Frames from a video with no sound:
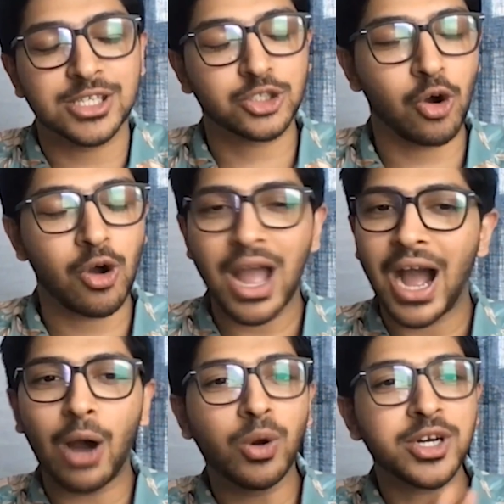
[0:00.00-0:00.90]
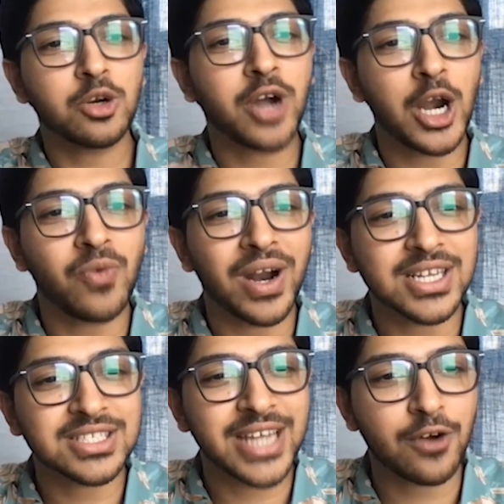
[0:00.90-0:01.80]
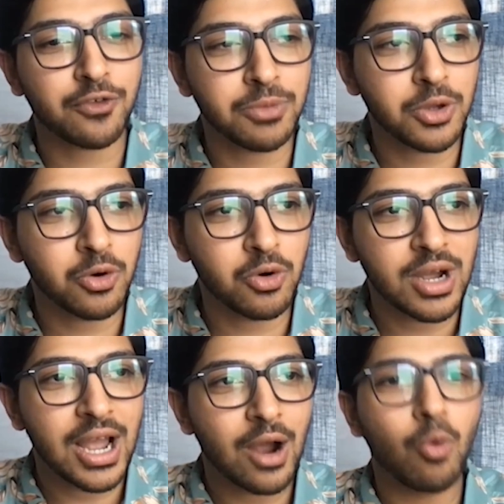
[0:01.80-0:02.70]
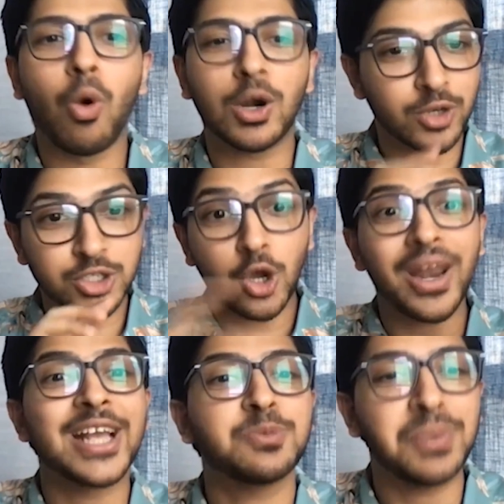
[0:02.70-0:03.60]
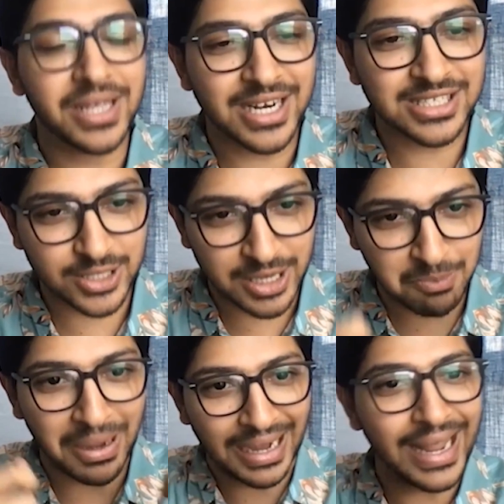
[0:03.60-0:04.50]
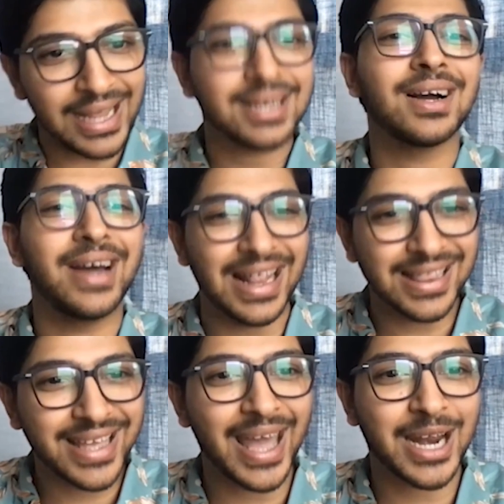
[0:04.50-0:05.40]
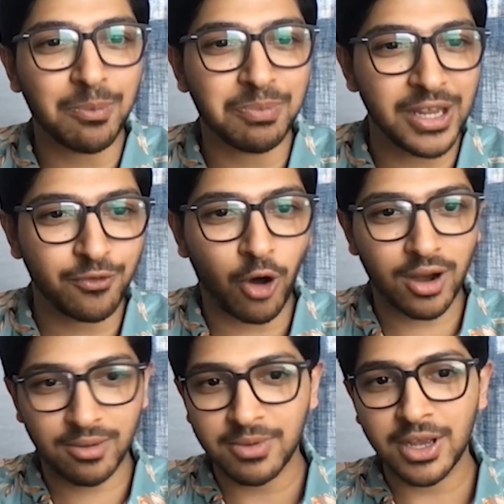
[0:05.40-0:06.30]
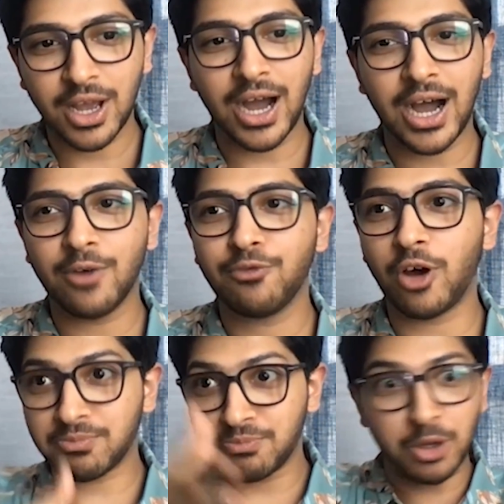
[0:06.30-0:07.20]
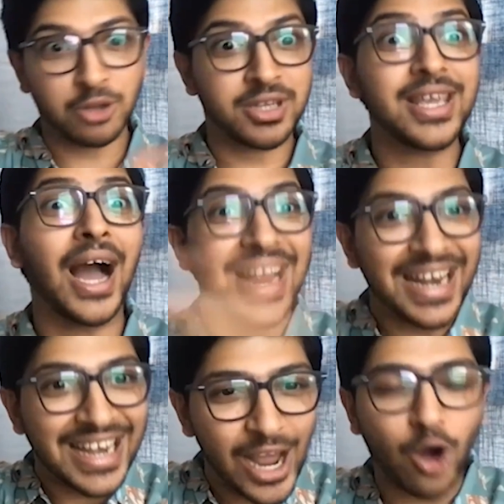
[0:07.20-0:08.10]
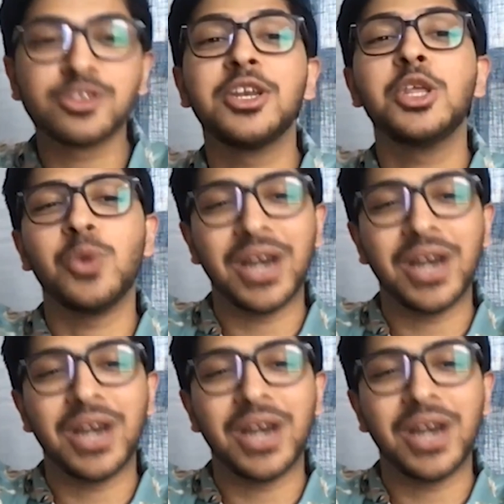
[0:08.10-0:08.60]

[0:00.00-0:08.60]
So I wanted to kind of understand from you, what was your experience in building a healthcare company for the young India or the new